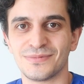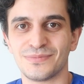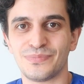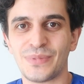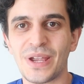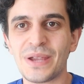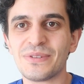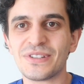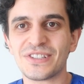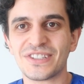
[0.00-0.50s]

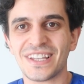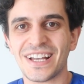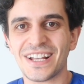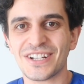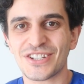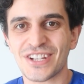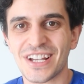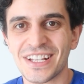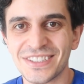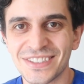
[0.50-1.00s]
Baby's
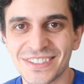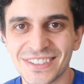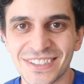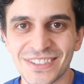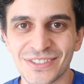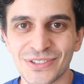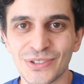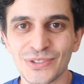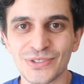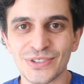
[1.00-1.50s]
digestion
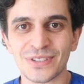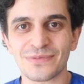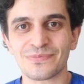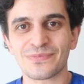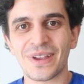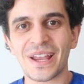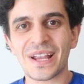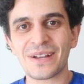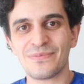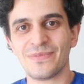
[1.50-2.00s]
is also a
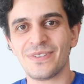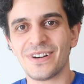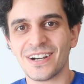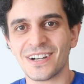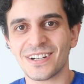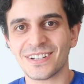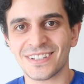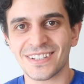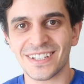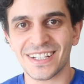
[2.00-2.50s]
big
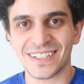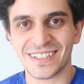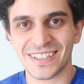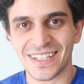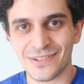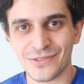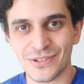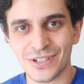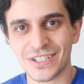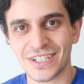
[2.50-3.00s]
part that
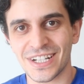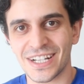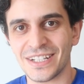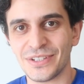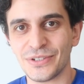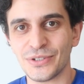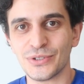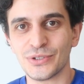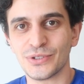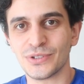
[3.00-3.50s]
I wish I
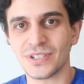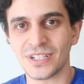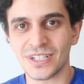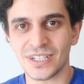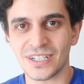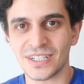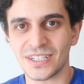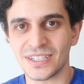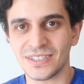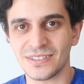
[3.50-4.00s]
knew
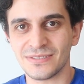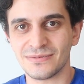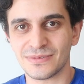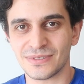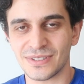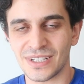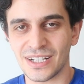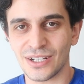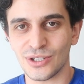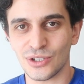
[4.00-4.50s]

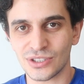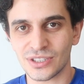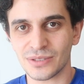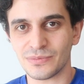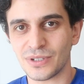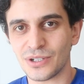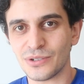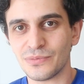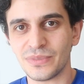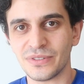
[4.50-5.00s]
a lot
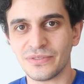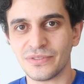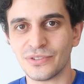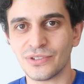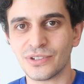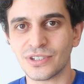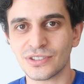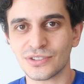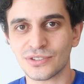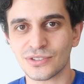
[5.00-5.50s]
about before.